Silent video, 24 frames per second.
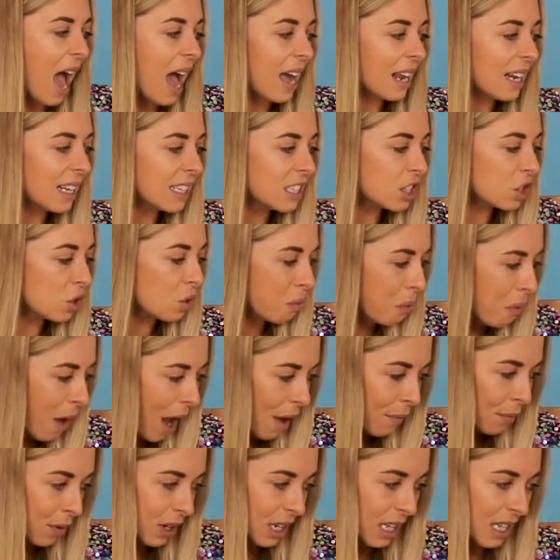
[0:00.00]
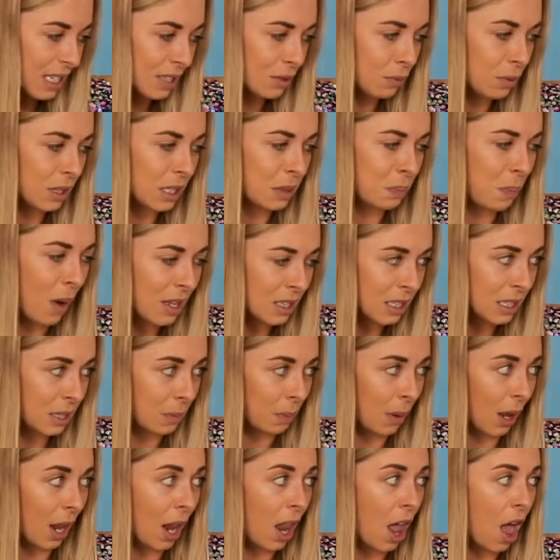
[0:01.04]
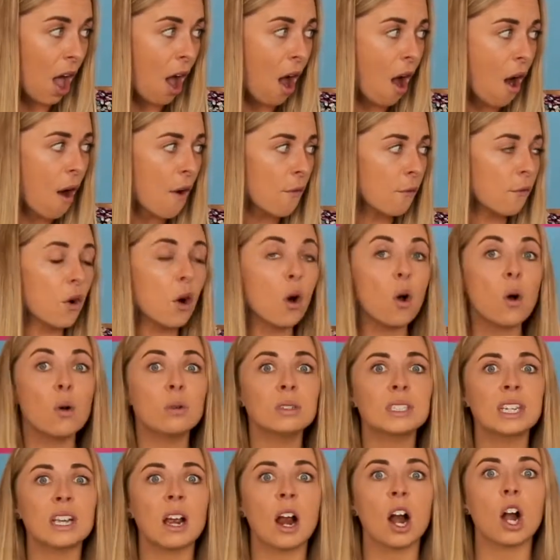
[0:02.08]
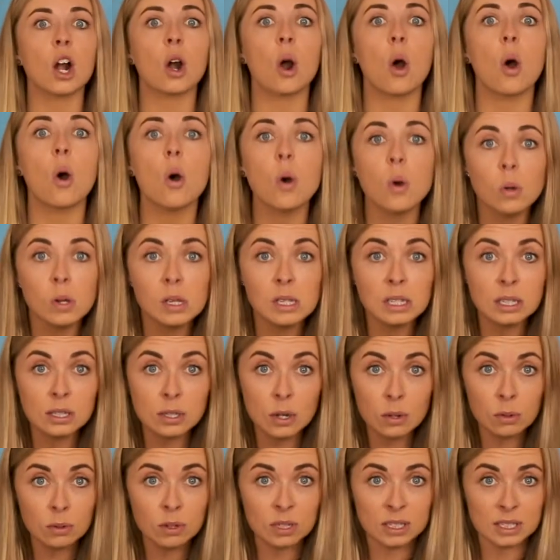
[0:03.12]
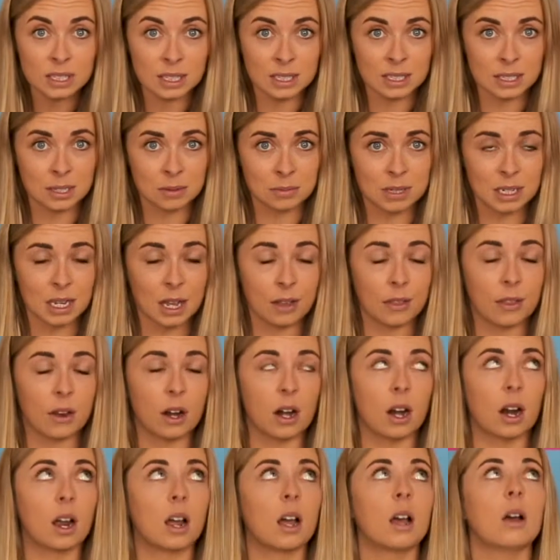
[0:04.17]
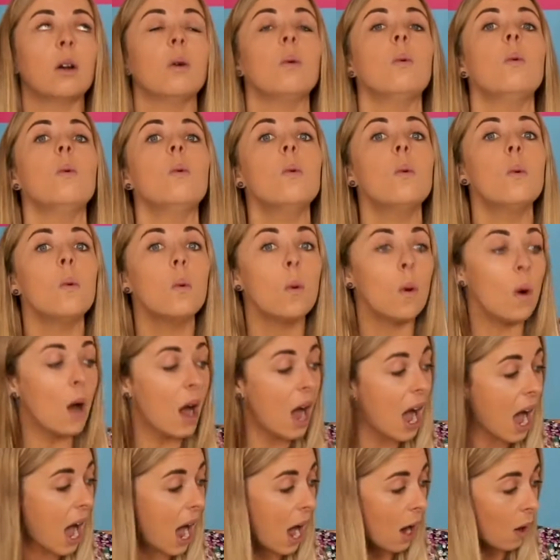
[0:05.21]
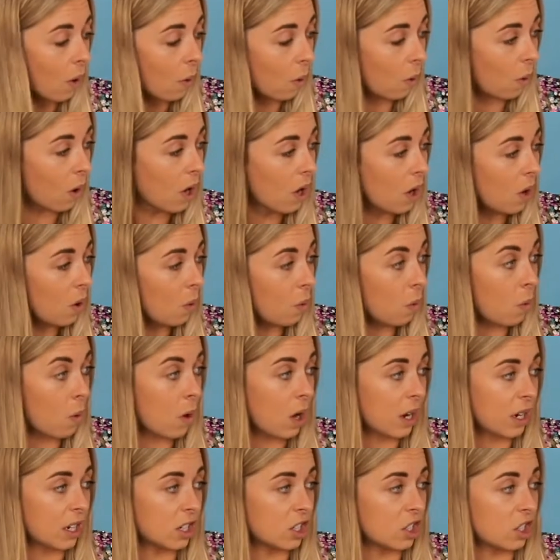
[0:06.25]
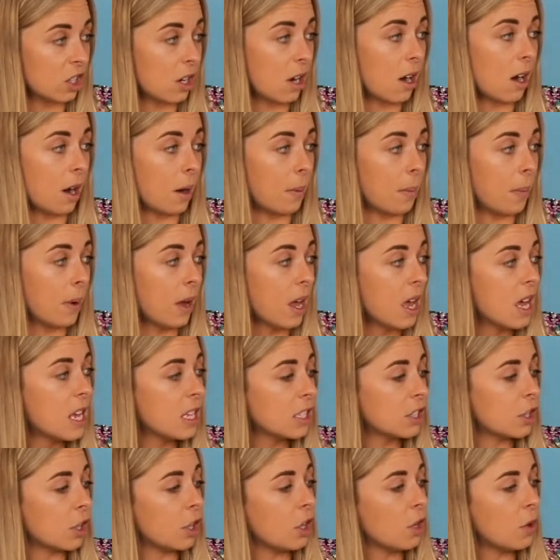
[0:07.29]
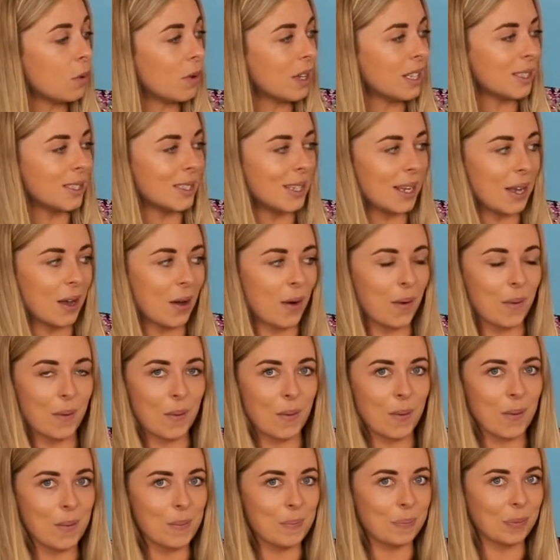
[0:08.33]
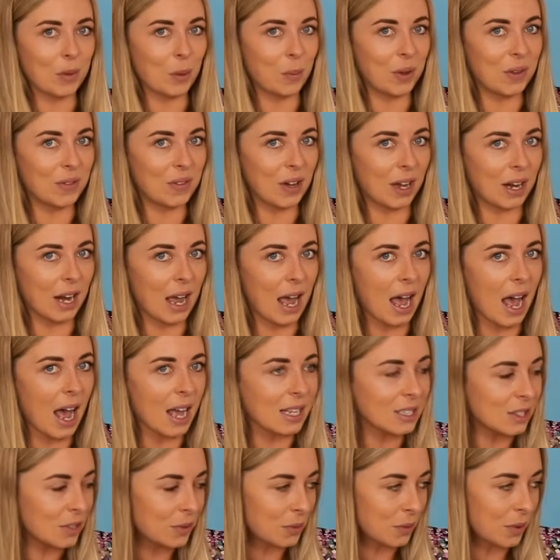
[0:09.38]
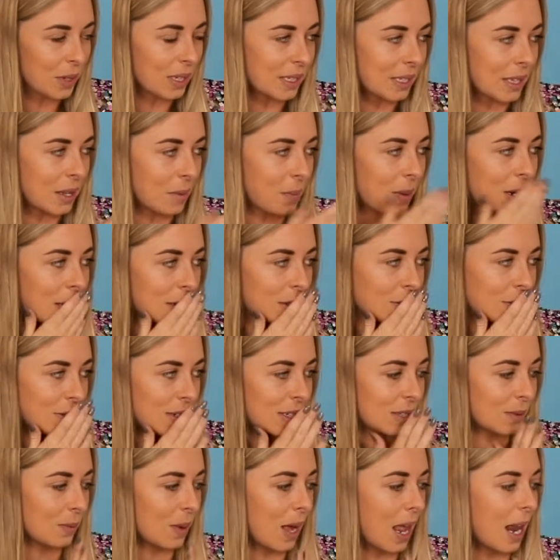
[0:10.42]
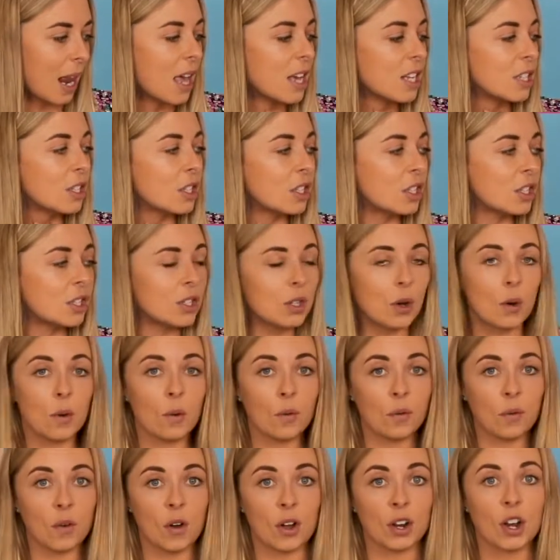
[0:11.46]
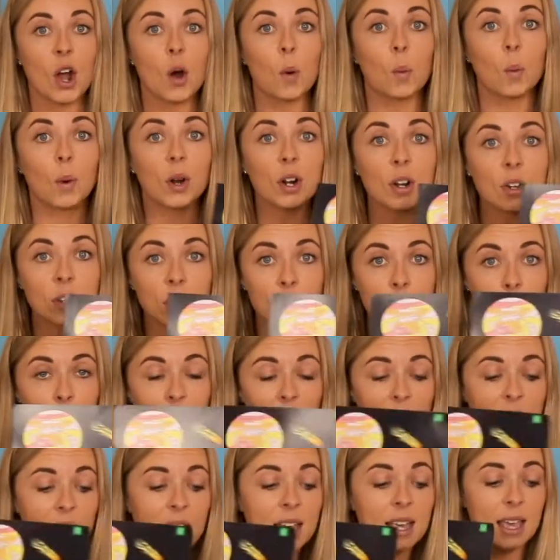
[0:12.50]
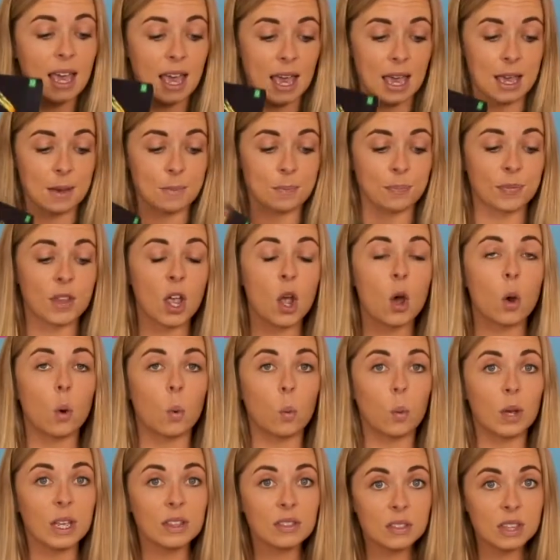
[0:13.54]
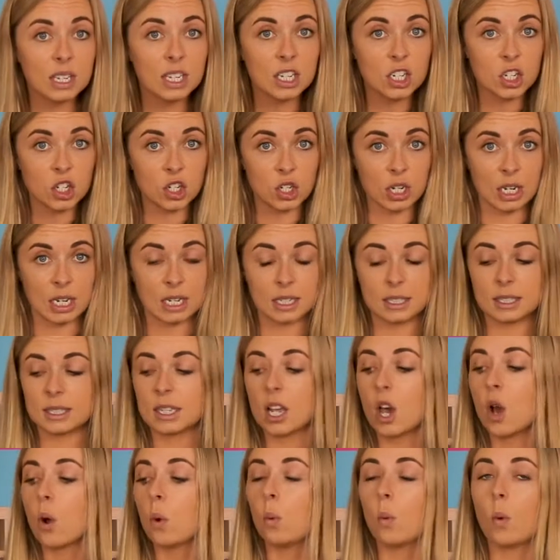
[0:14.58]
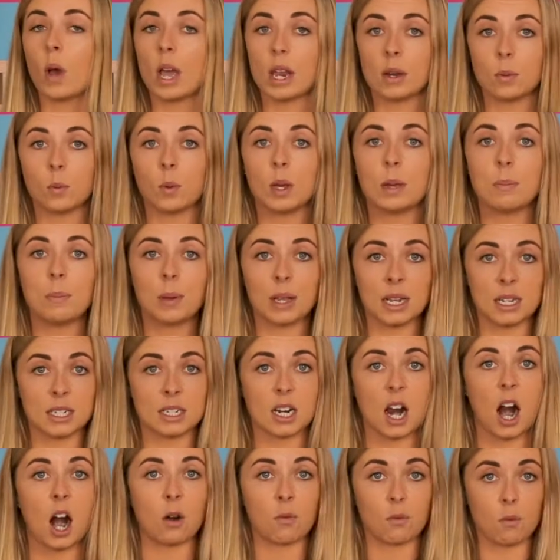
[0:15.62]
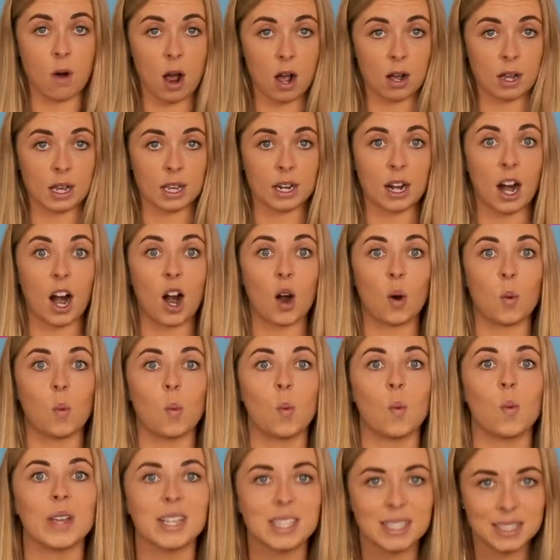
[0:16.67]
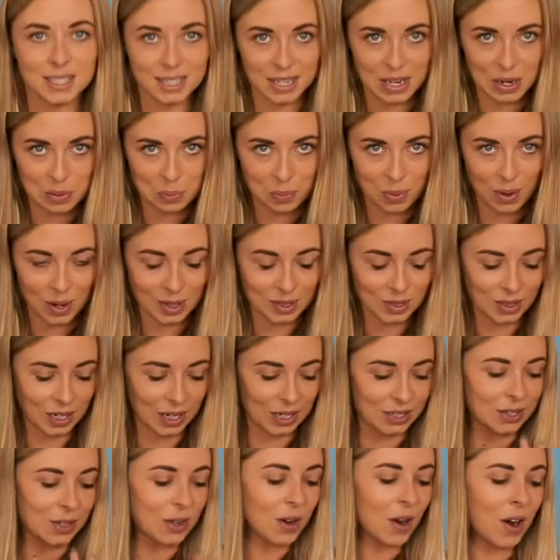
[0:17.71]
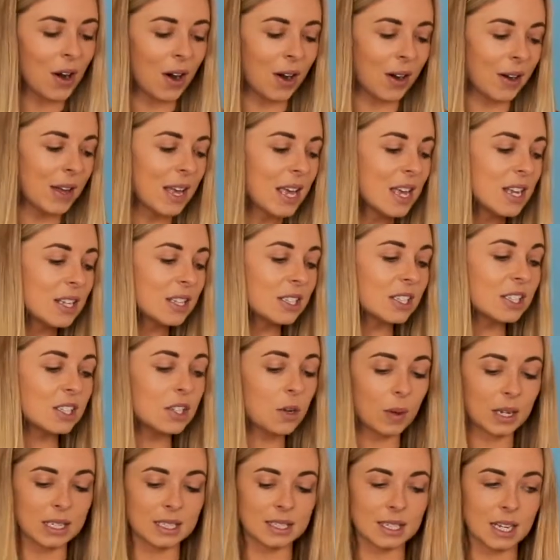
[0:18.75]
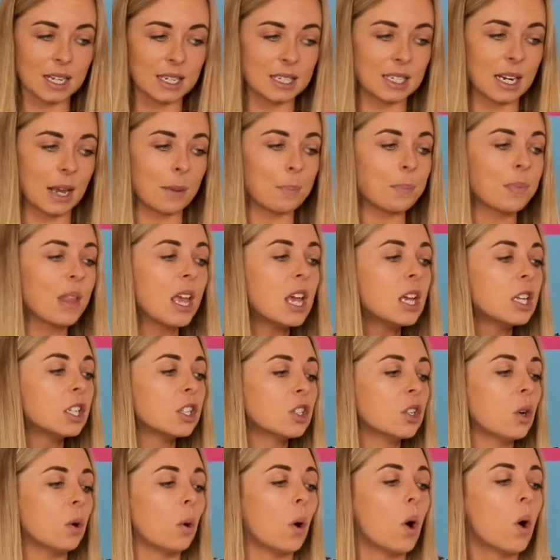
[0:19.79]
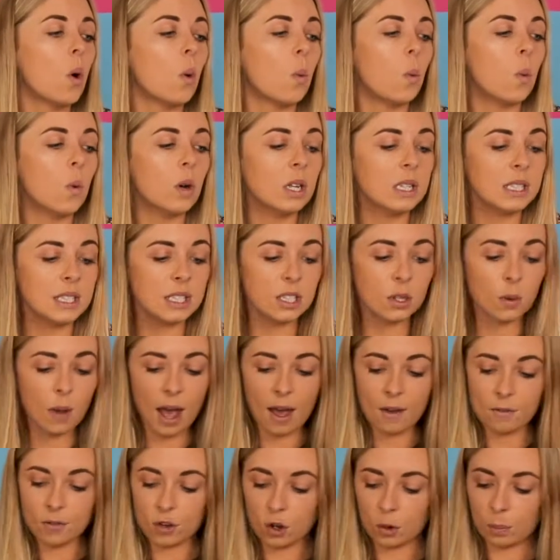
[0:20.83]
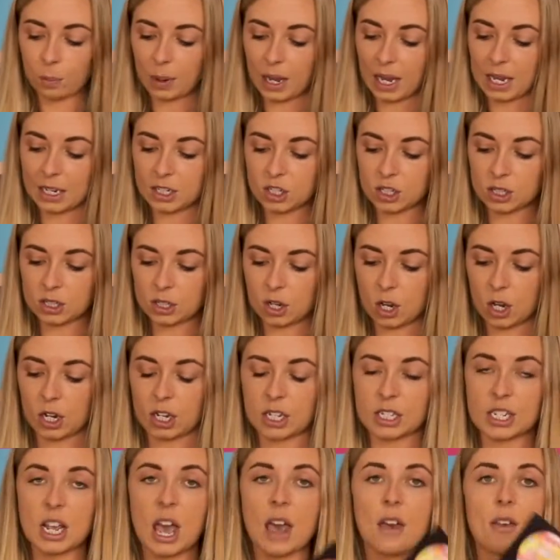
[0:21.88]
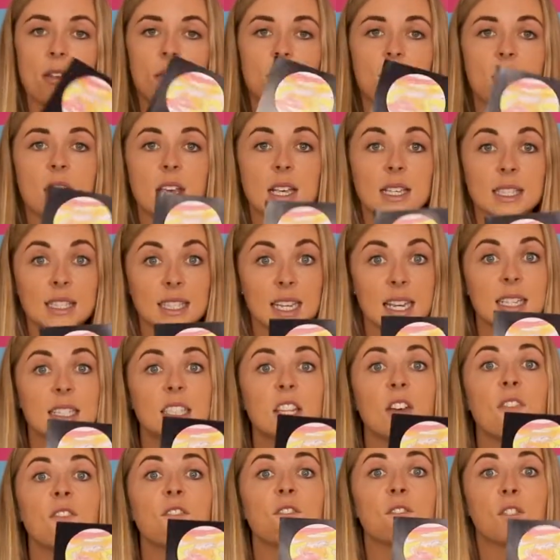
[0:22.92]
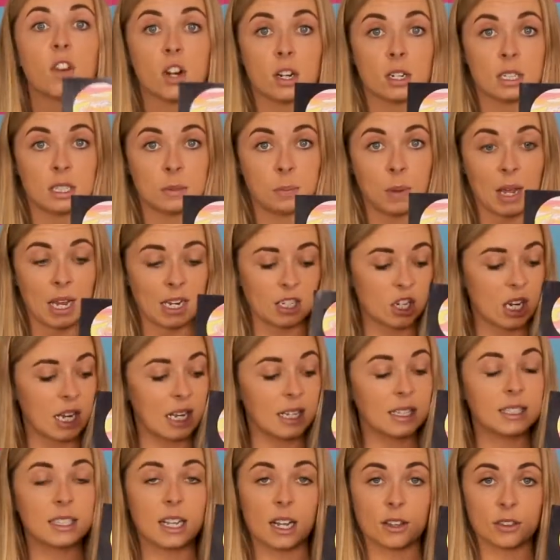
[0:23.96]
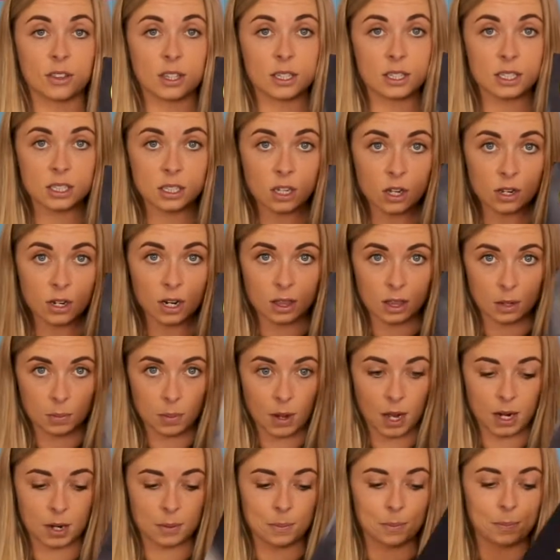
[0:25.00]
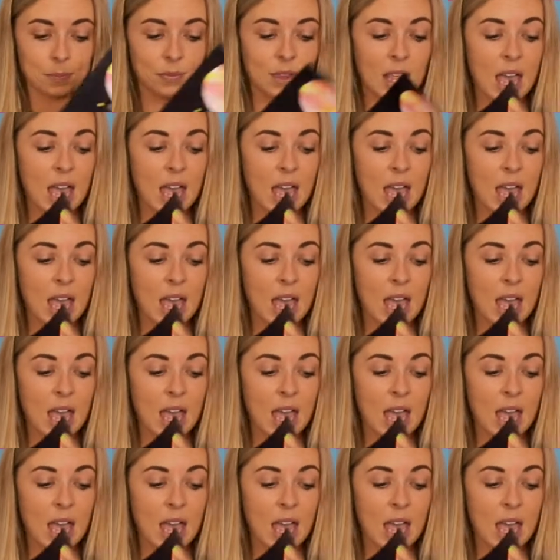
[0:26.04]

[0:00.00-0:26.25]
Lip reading: and its gravity is responsible for holding our whole solar system together? Wow, what a job. So you can see, oh, we've got asteroids in the picture as well. So fun. We're gonna play a game with these sheets when we build our rocket, our WizKid project. Oh, so exciting. So once you have your pages colored, this is the first page. It's got the sun on the bottom.